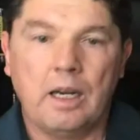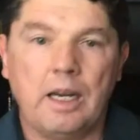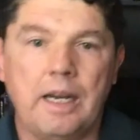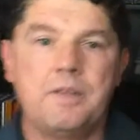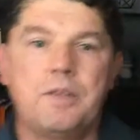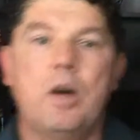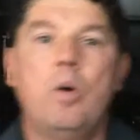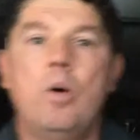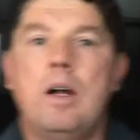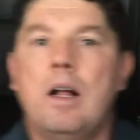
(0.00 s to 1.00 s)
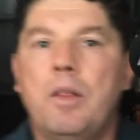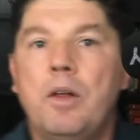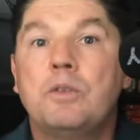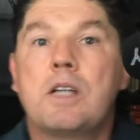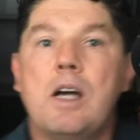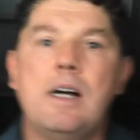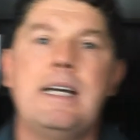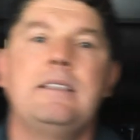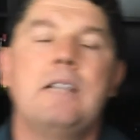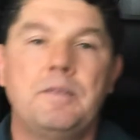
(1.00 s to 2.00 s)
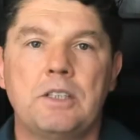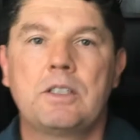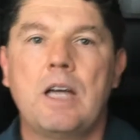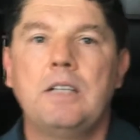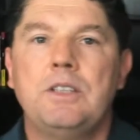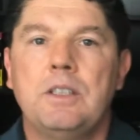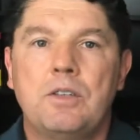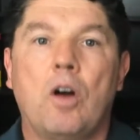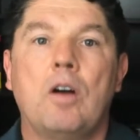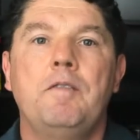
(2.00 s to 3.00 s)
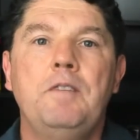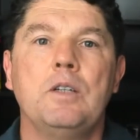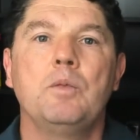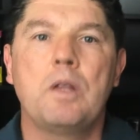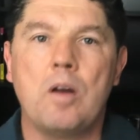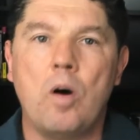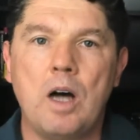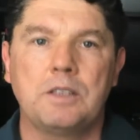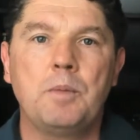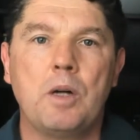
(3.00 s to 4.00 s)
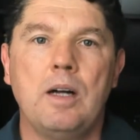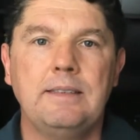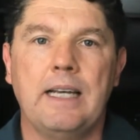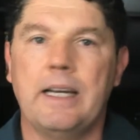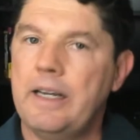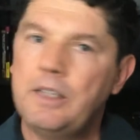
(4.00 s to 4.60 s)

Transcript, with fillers: And so those kinds of discussions are filled with awesome content,